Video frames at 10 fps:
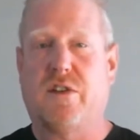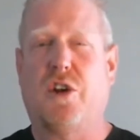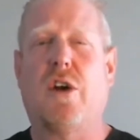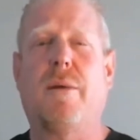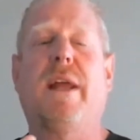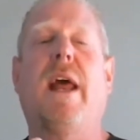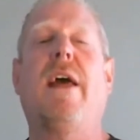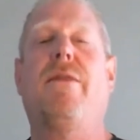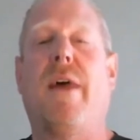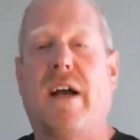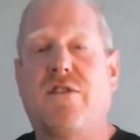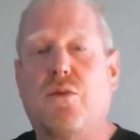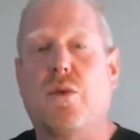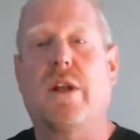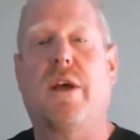You know what I mean? And that's
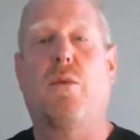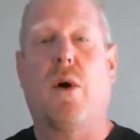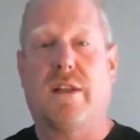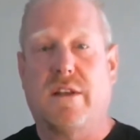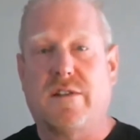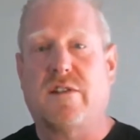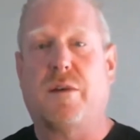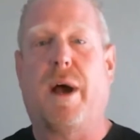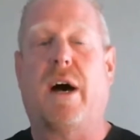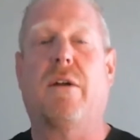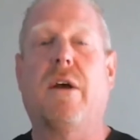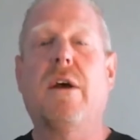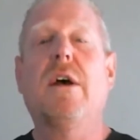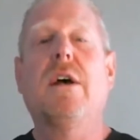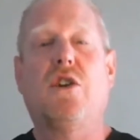really what this is about.
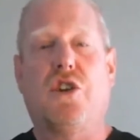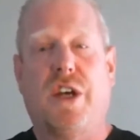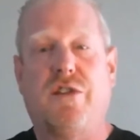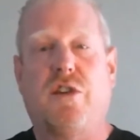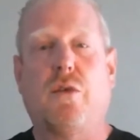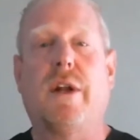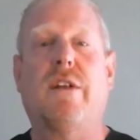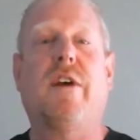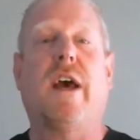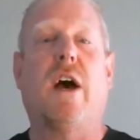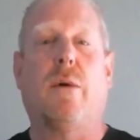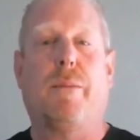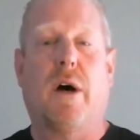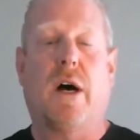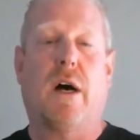She's doing it to
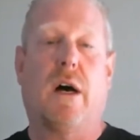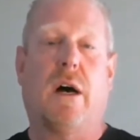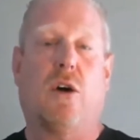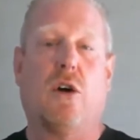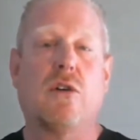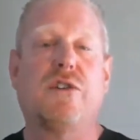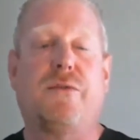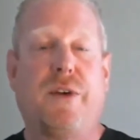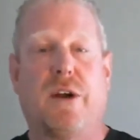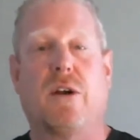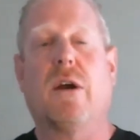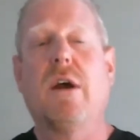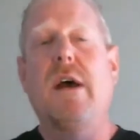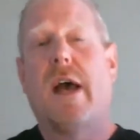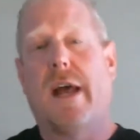help uh, uh, her sphere
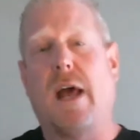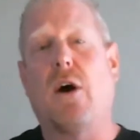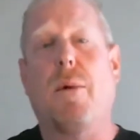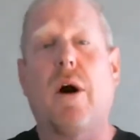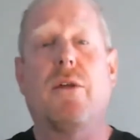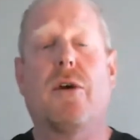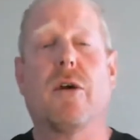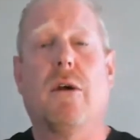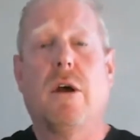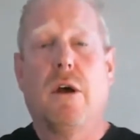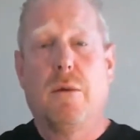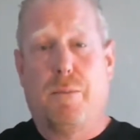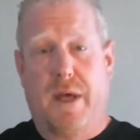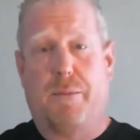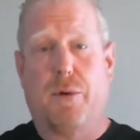and help other
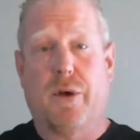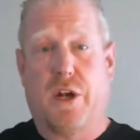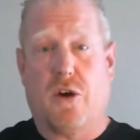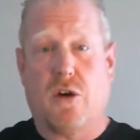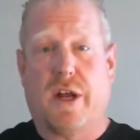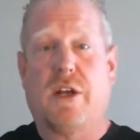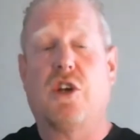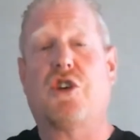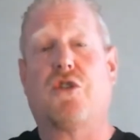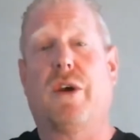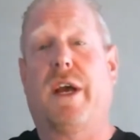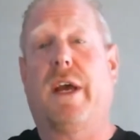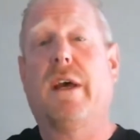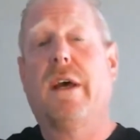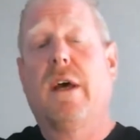people in her
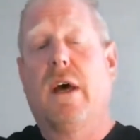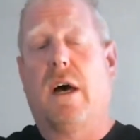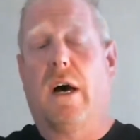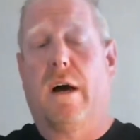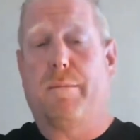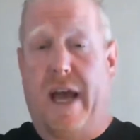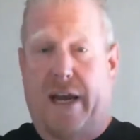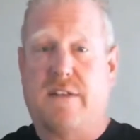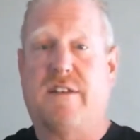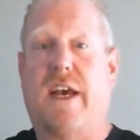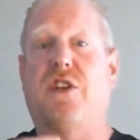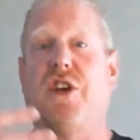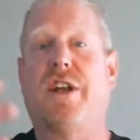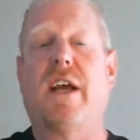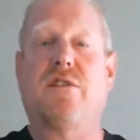industry um, gain
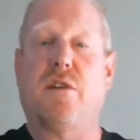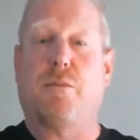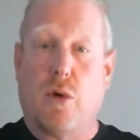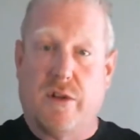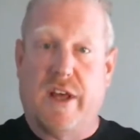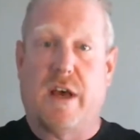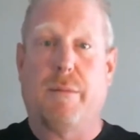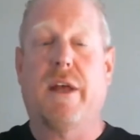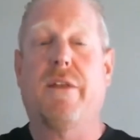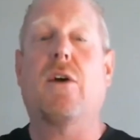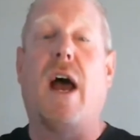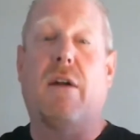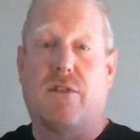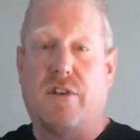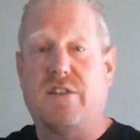attention and support them in their
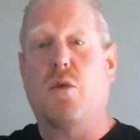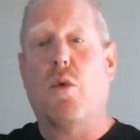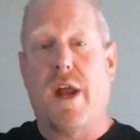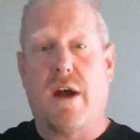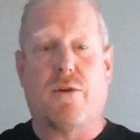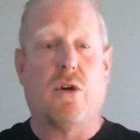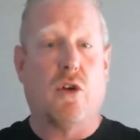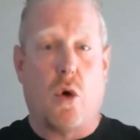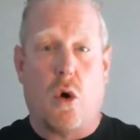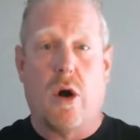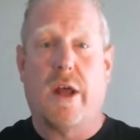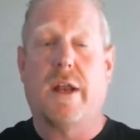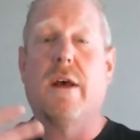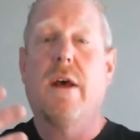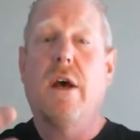advertising. Whatever,
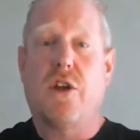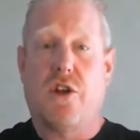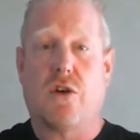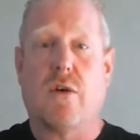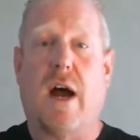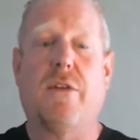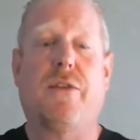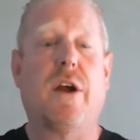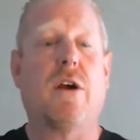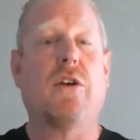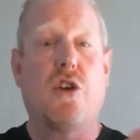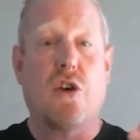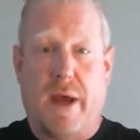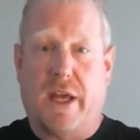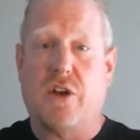Lauren, you're out there,
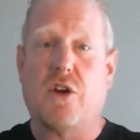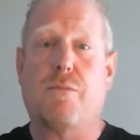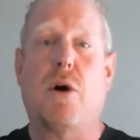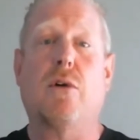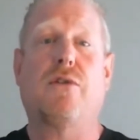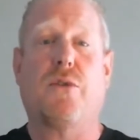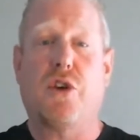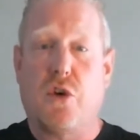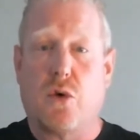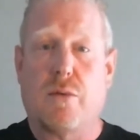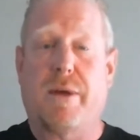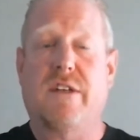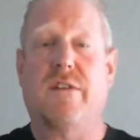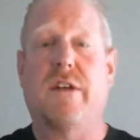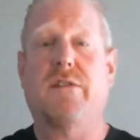you're making your post for your
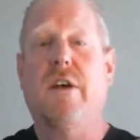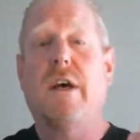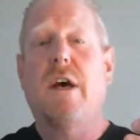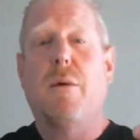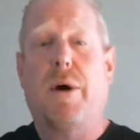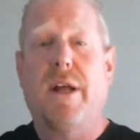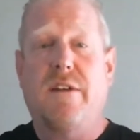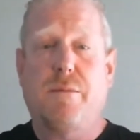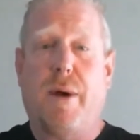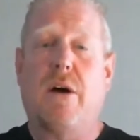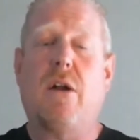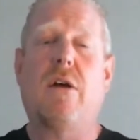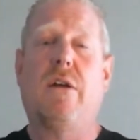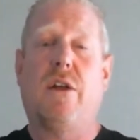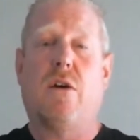business, but it's about
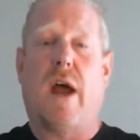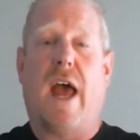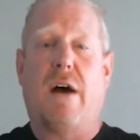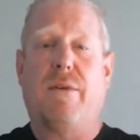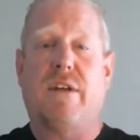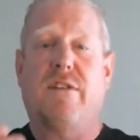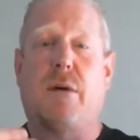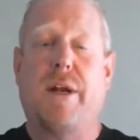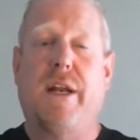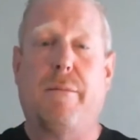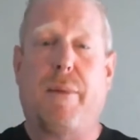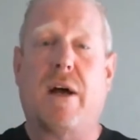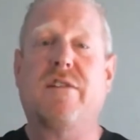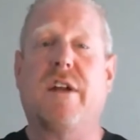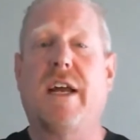you know having somebody to
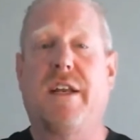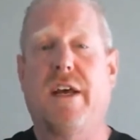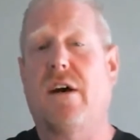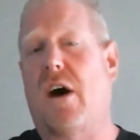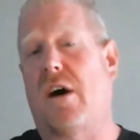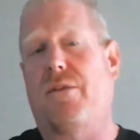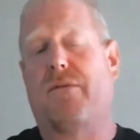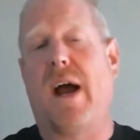bounce an idea off of.